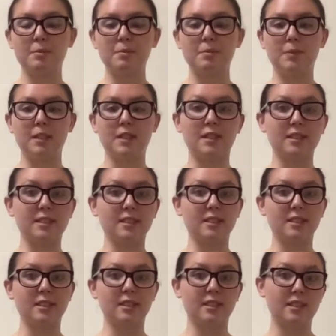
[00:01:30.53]
because
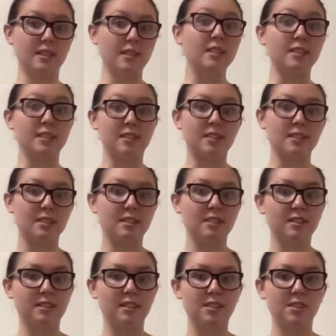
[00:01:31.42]
it is a
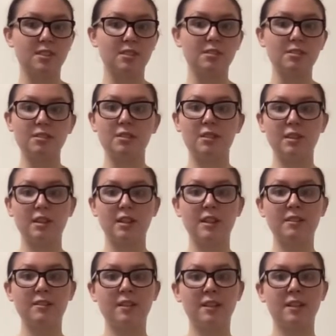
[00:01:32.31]
serious issue.
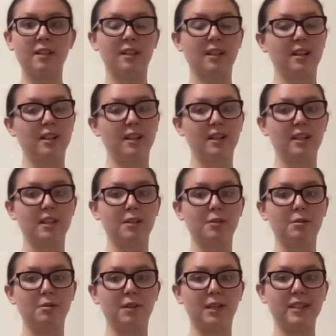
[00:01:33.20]
Cleveland Clinic
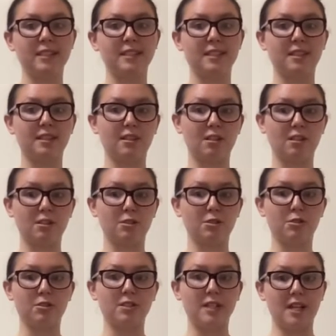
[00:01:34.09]
writes in their
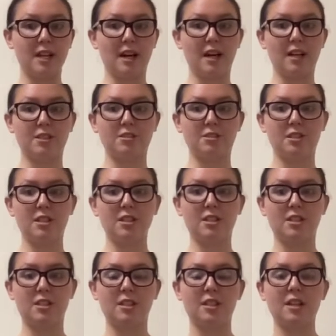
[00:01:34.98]
article,
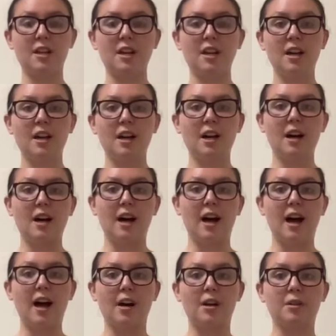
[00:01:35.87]
Dehydration,
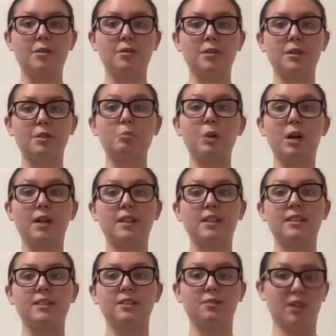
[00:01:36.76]
how the
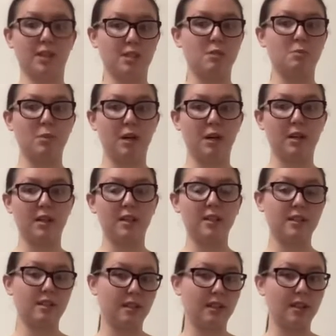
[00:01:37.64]
body is affected
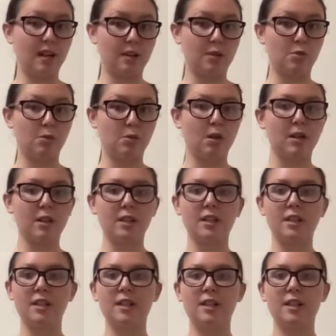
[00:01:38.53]
by the lack of water.